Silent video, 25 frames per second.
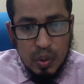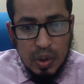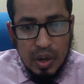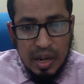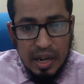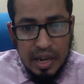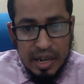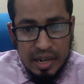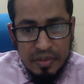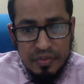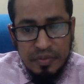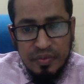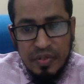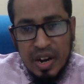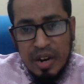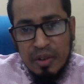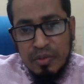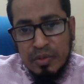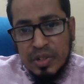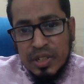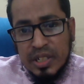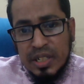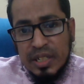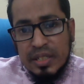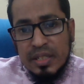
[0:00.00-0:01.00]
I have
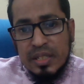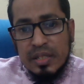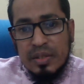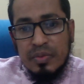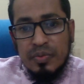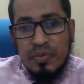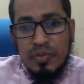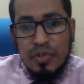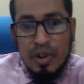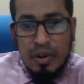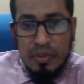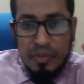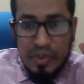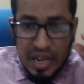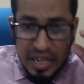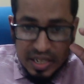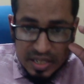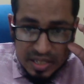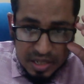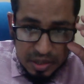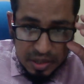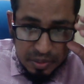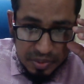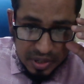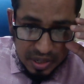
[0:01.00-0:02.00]
found this from
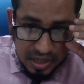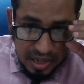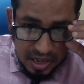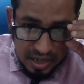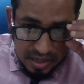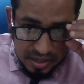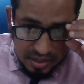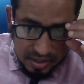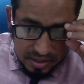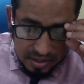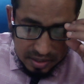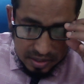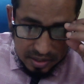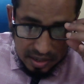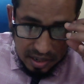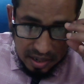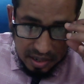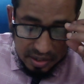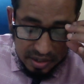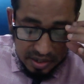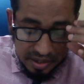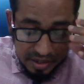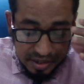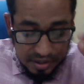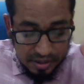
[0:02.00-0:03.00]
ICAB class
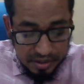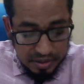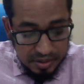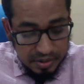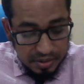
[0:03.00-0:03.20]
earlier.